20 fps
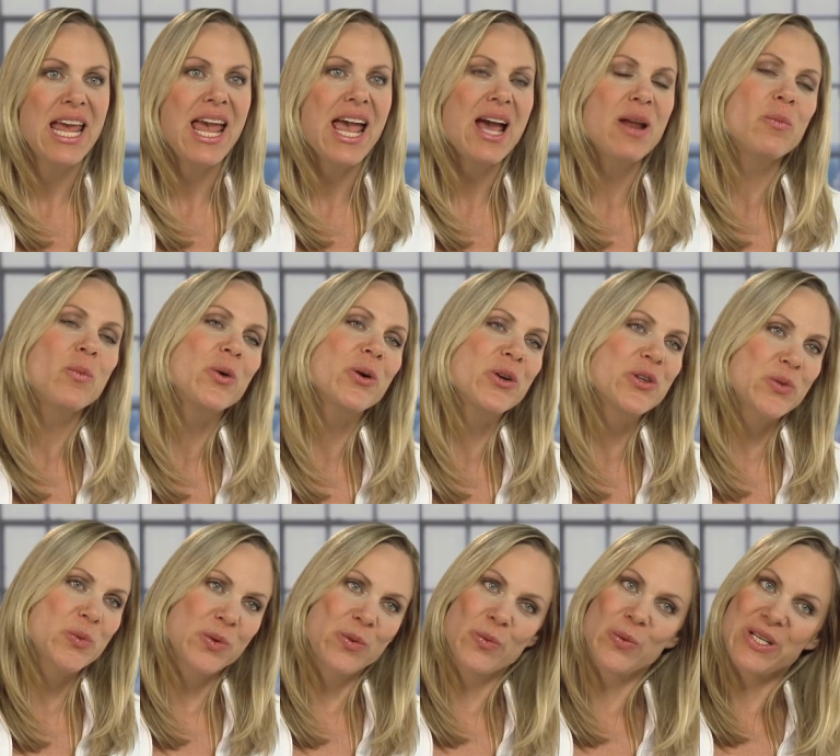and works
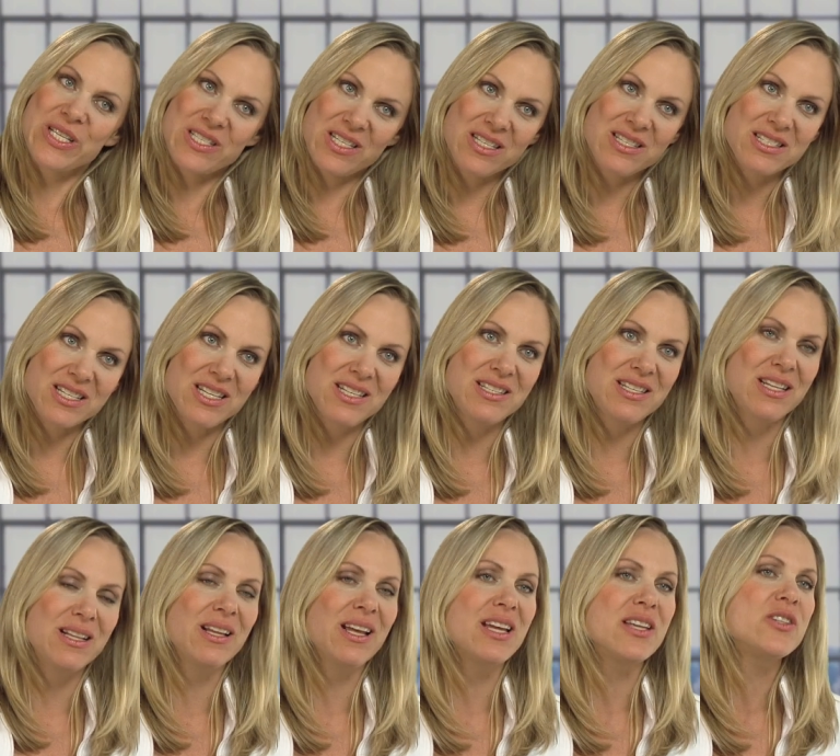with resistance,
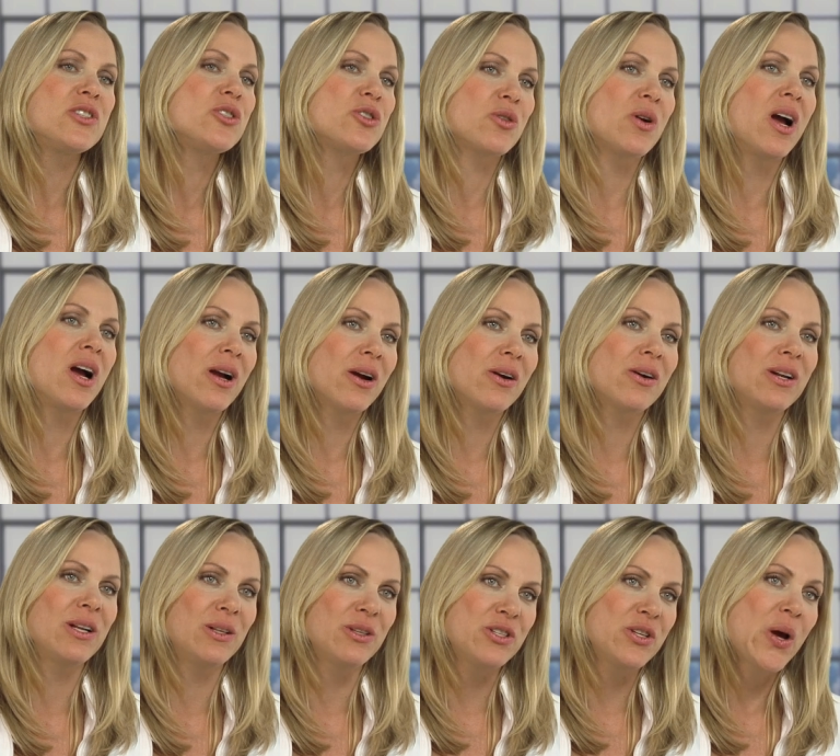it'll get stronger,
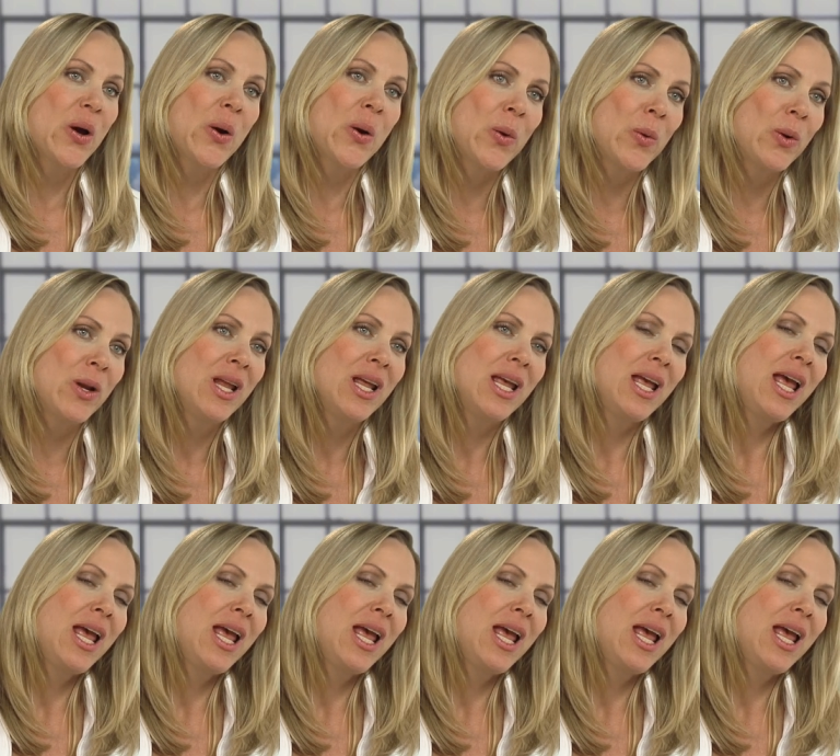it'll tone.